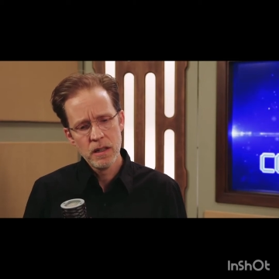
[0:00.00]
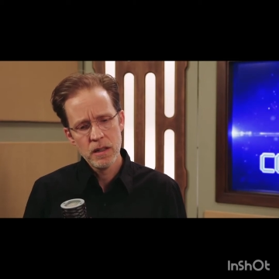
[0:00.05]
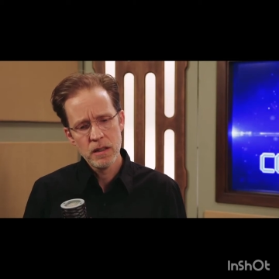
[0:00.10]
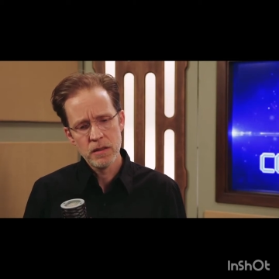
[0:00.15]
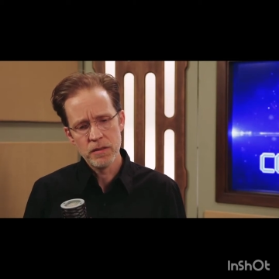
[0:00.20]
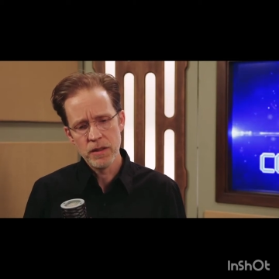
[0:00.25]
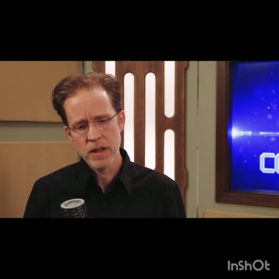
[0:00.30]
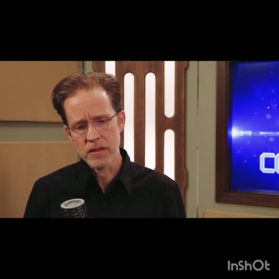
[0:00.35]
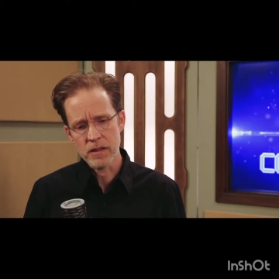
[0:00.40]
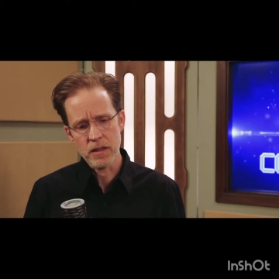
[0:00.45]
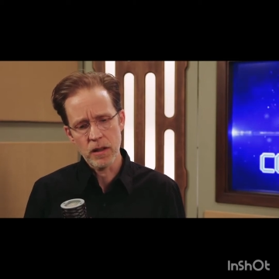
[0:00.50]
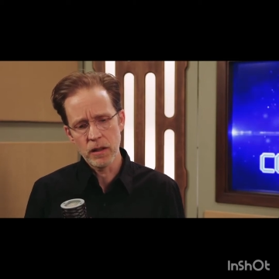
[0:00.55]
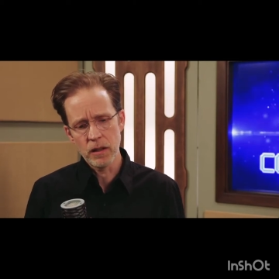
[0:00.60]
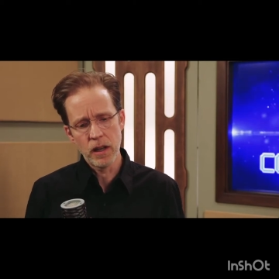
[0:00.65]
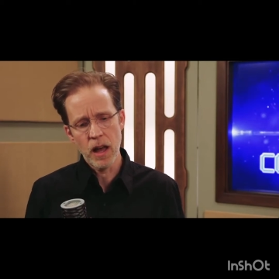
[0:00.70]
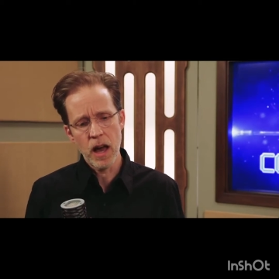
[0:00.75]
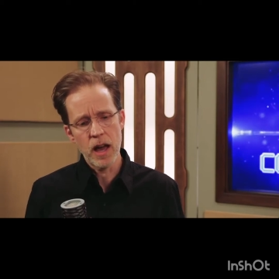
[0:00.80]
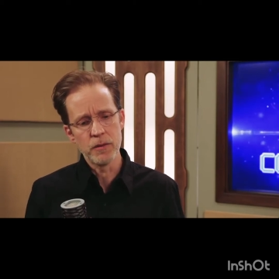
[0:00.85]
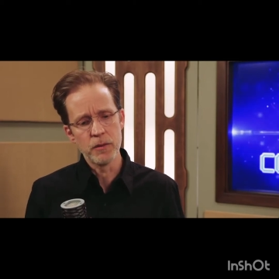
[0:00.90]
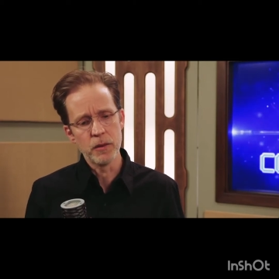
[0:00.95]
Her vestal
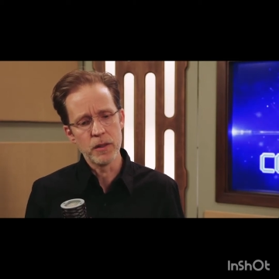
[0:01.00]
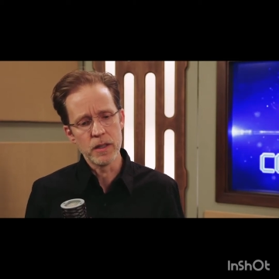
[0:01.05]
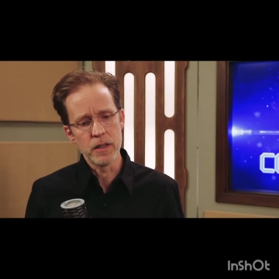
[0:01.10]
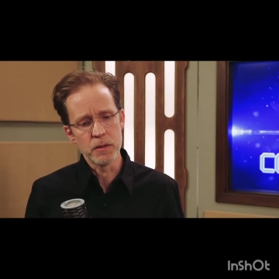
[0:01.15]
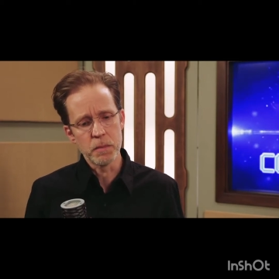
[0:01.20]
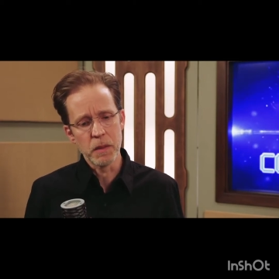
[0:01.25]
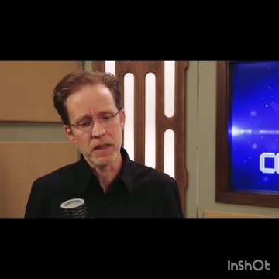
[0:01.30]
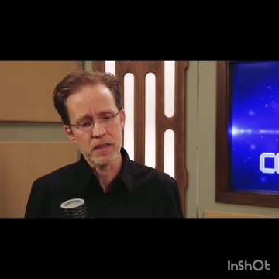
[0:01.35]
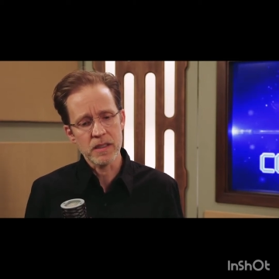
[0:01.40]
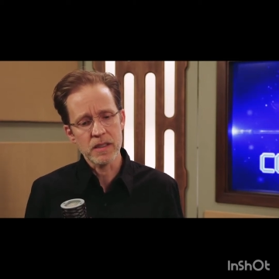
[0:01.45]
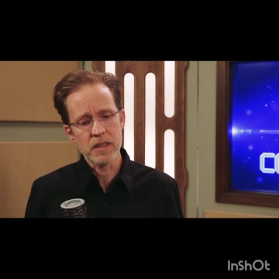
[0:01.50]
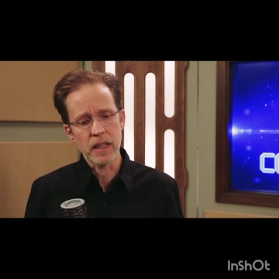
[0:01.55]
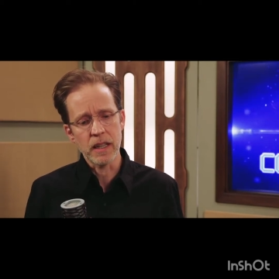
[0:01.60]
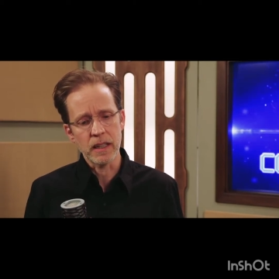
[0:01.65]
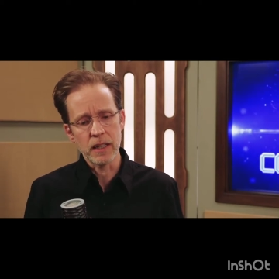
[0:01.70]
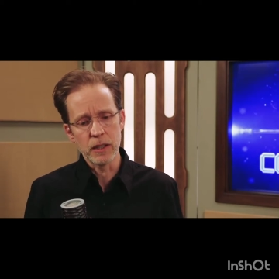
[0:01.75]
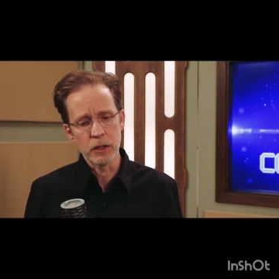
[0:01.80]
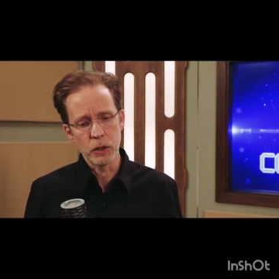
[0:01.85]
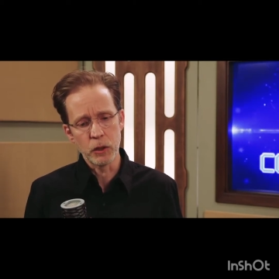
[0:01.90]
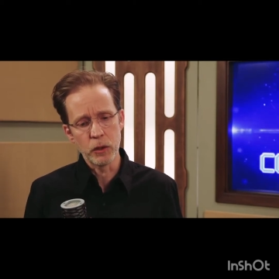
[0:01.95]
livery is but
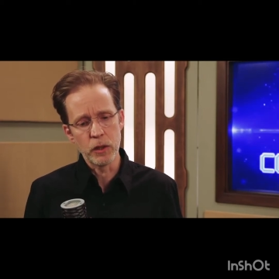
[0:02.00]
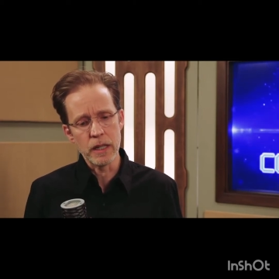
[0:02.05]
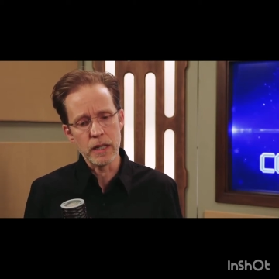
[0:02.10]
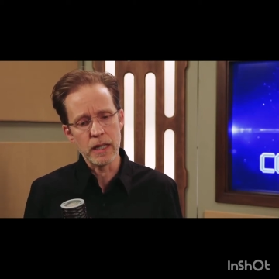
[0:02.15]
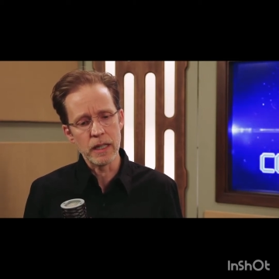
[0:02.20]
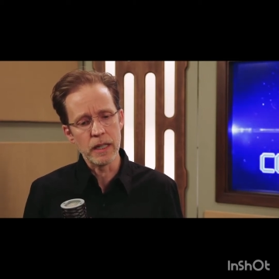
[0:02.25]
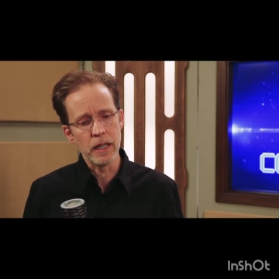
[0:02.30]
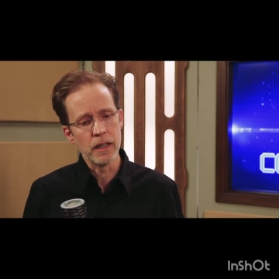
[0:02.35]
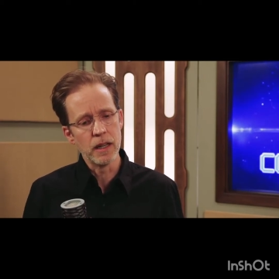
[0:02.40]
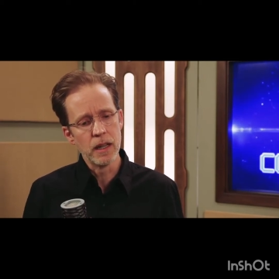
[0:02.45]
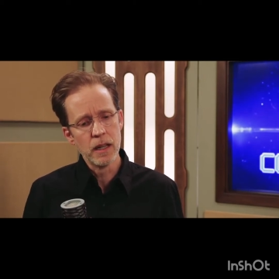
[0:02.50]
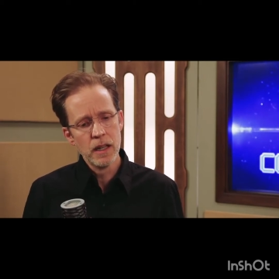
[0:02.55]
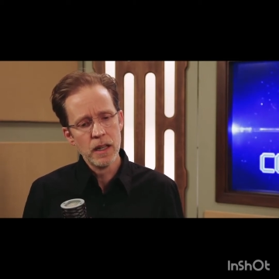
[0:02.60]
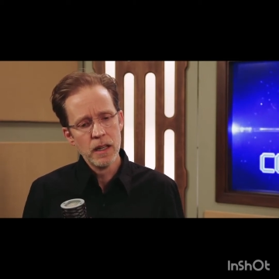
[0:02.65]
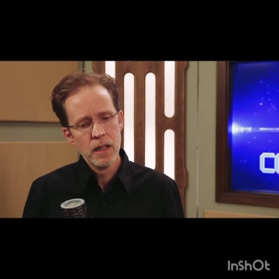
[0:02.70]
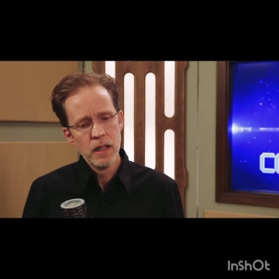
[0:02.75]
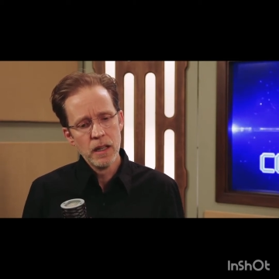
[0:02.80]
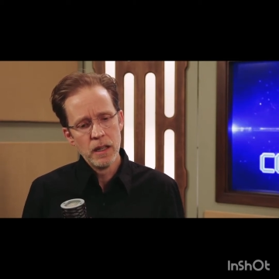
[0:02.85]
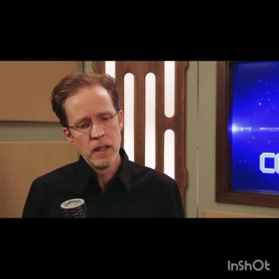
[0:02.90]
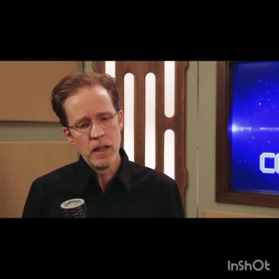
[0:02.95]
sick and green, and
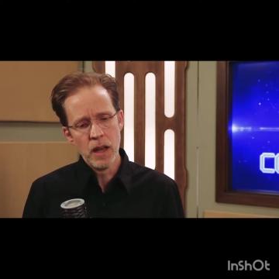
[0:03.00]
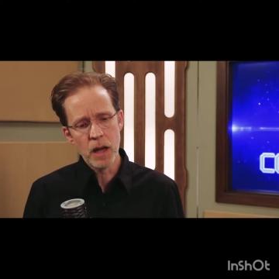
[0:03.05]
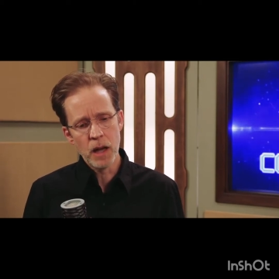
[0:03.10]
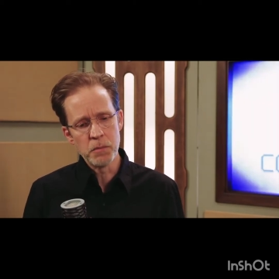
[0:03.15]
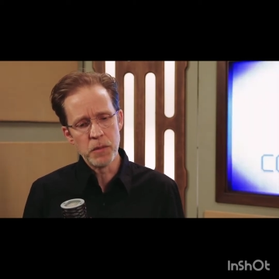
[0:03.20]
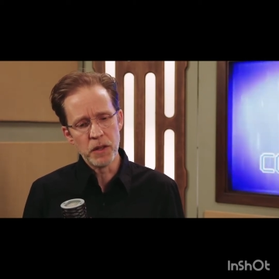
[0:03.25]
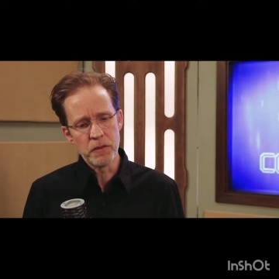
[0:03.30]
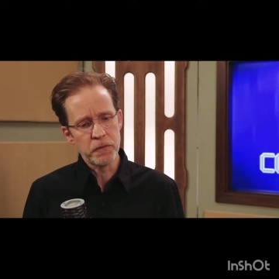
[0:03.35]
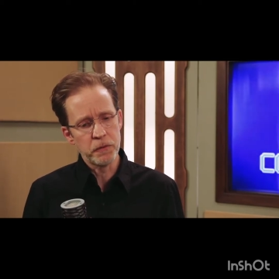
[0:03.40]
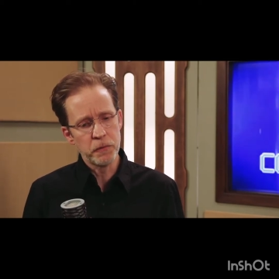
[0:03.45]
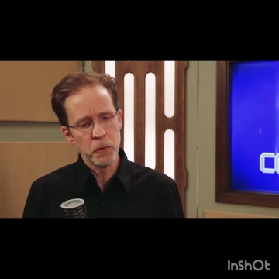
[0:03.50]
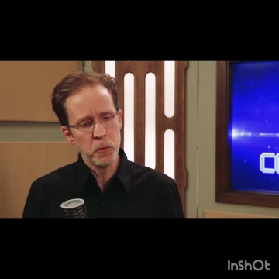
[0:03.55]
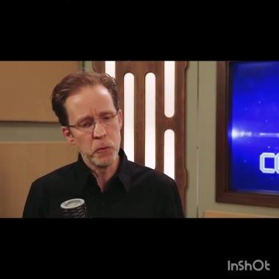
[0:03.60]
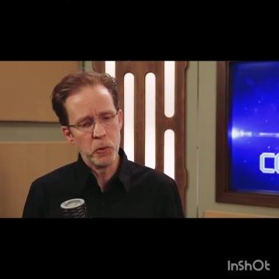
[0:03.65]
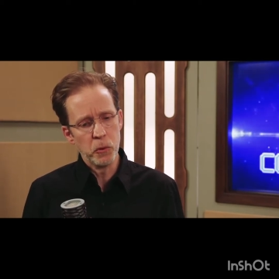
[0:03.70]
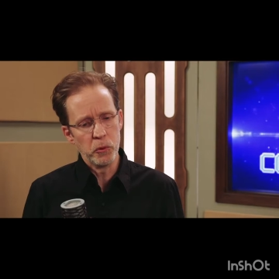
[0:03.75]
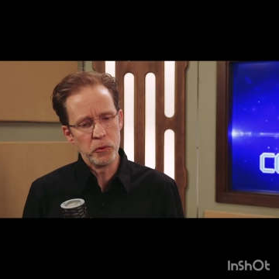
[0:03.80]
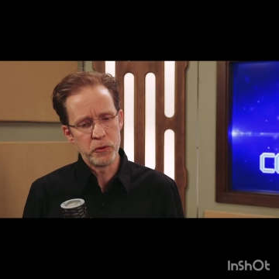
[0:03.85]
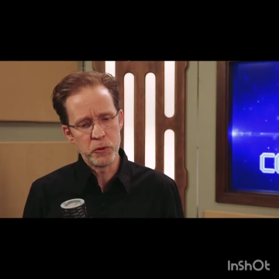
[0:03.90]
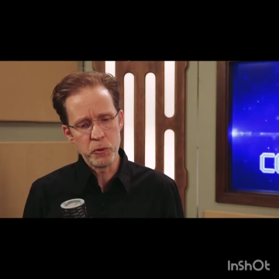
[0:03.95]
none but
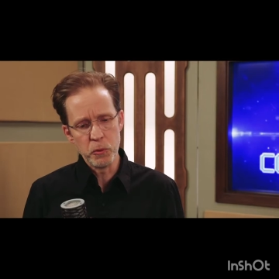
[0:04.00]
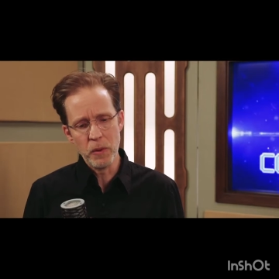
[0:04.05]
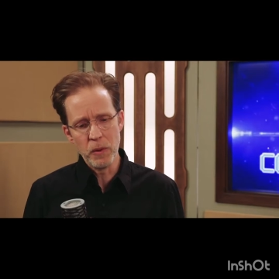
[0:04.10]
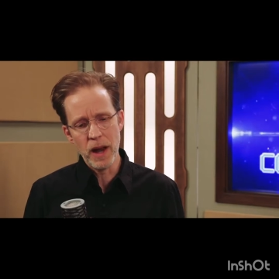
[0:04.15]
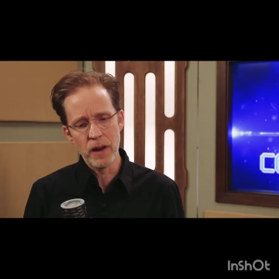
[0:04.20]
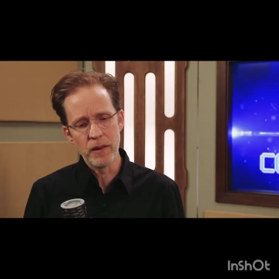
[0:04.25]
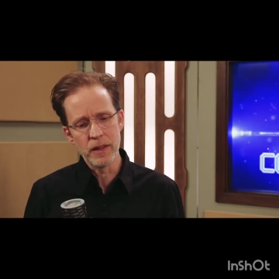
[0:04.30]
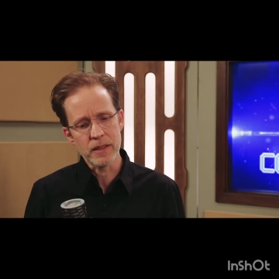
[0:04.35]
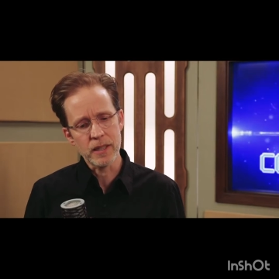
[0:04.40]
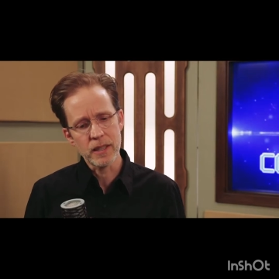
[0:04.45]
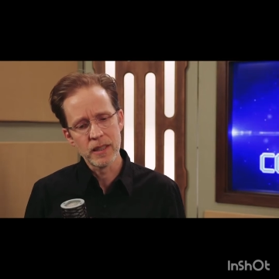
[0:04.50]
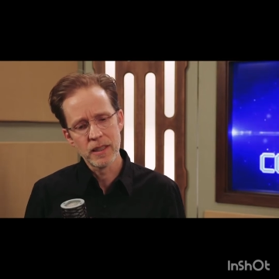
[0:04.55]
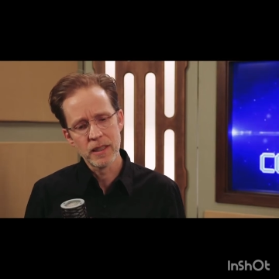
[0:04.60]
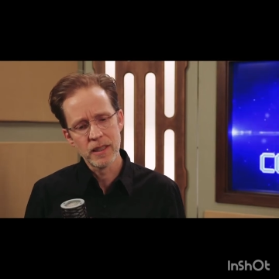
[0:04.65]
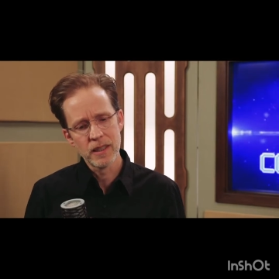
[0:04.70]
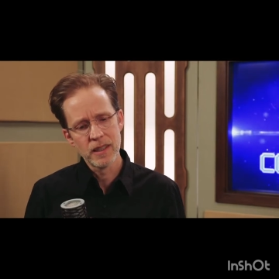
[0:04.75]
fools do wear it.